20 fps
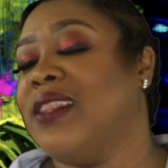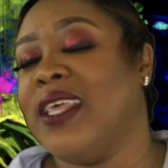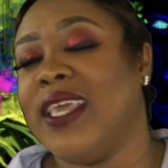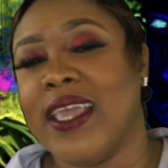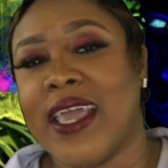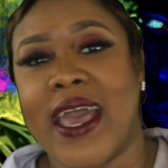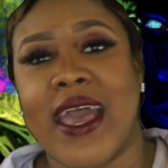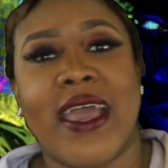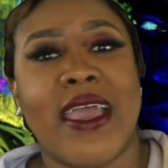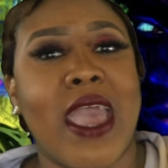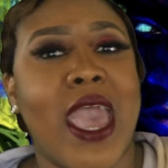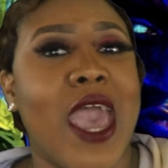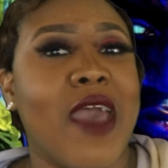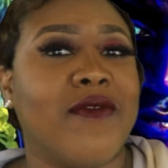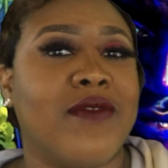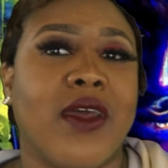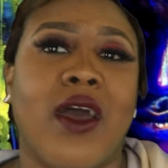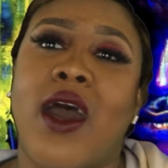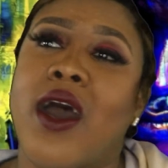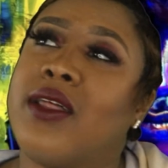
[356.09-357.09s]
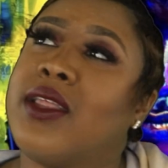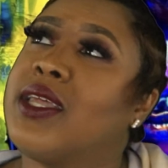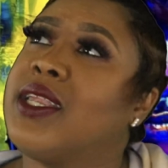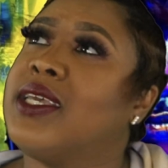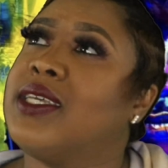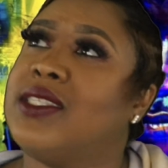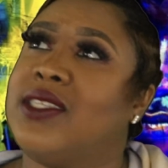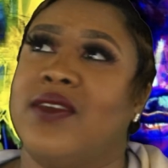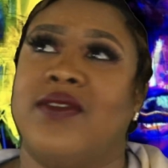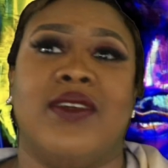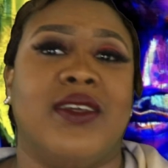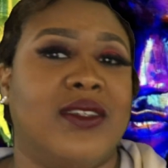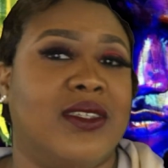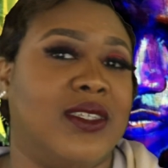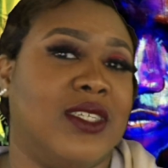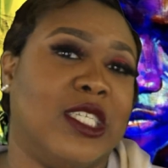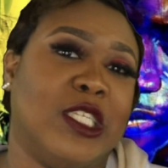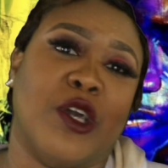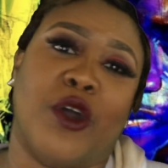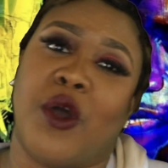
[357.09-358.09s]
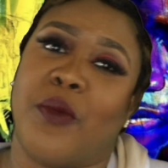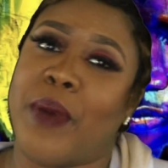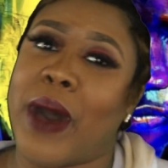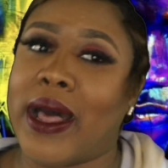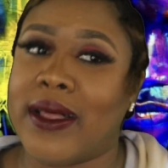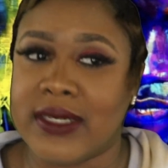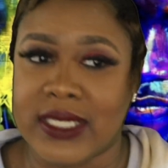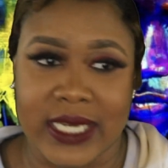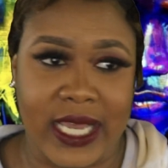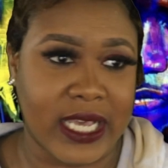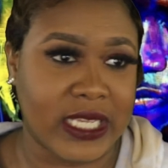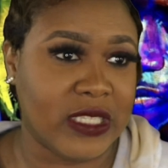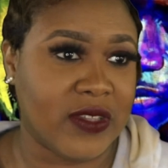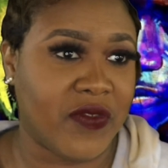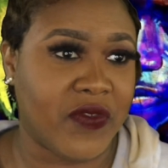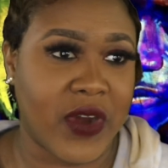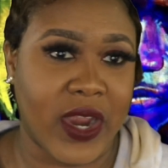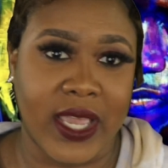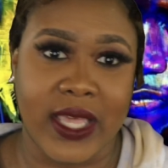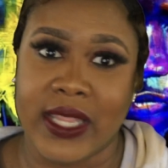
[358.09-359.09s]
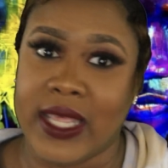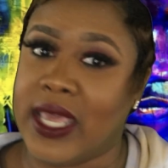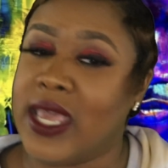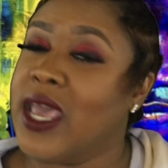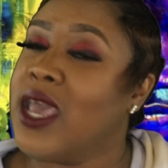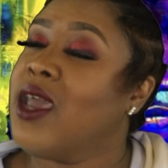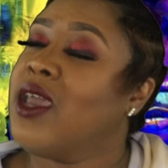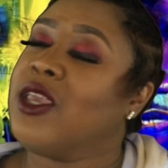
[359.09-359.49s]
Leon, after all of this, you need to just go apologize to Franklin.